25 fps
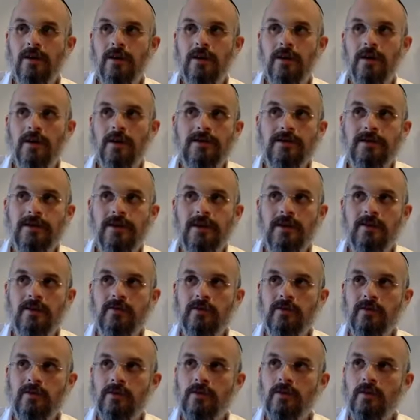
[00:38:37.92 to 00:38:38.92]
It's,
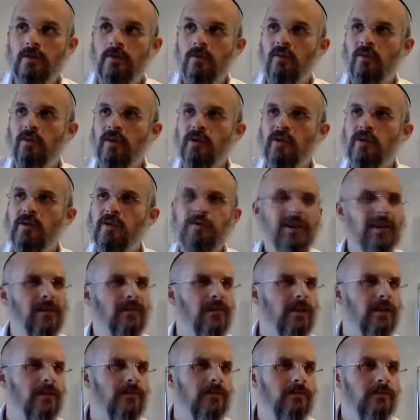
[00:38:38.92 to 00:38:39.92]
it's what are you afraid of
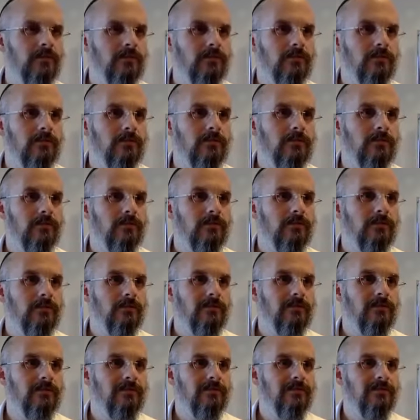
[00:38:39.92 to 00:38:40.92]
then?
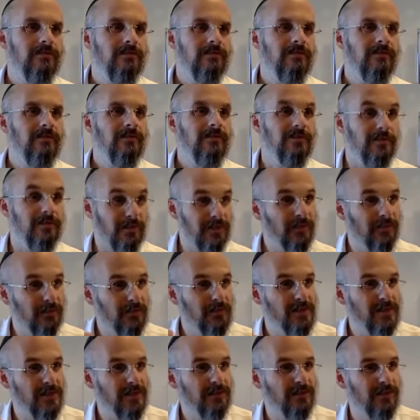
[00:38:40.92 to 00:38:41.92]
You're afraid of
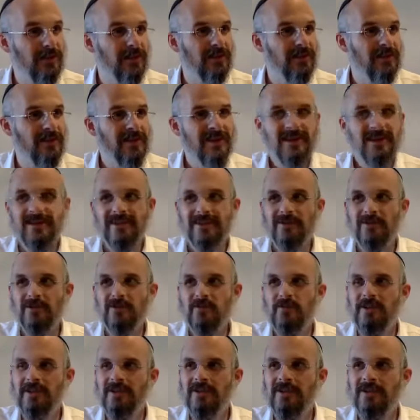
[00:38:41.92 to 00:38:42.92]
losing your friend. So it's
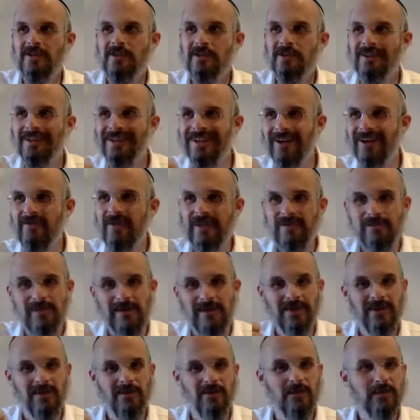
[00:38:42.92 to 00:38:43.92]
really your love that's
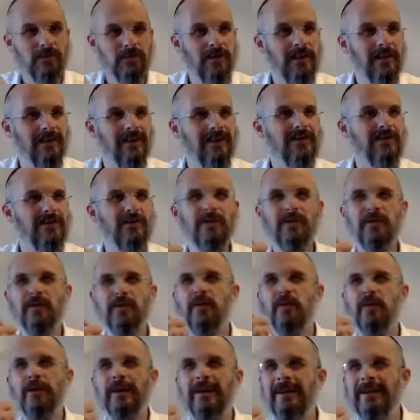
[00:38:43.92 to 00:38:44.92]
making you afraid. It's not you're
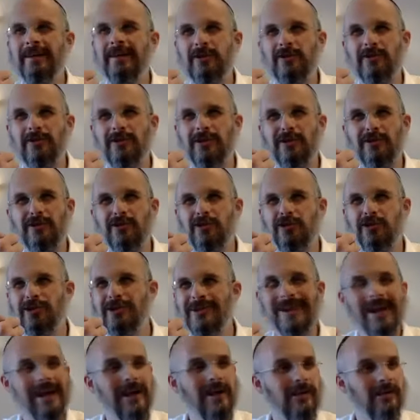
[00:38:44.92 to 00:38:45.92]
afraid that you're because you're
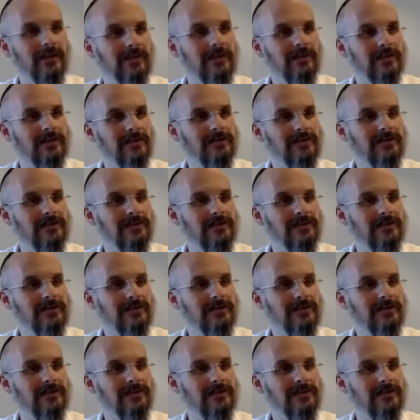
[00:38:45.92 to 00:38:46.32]
scared.